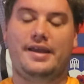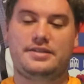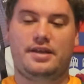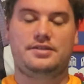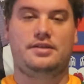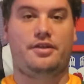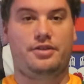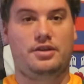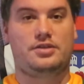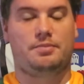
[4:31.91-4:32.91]
Esteisen, I
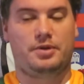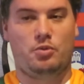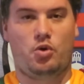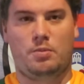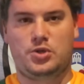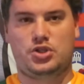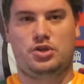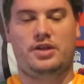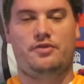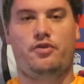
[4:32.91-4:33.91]
think there's a bit more competition
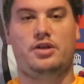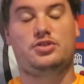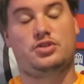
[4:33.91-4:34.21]
on that front,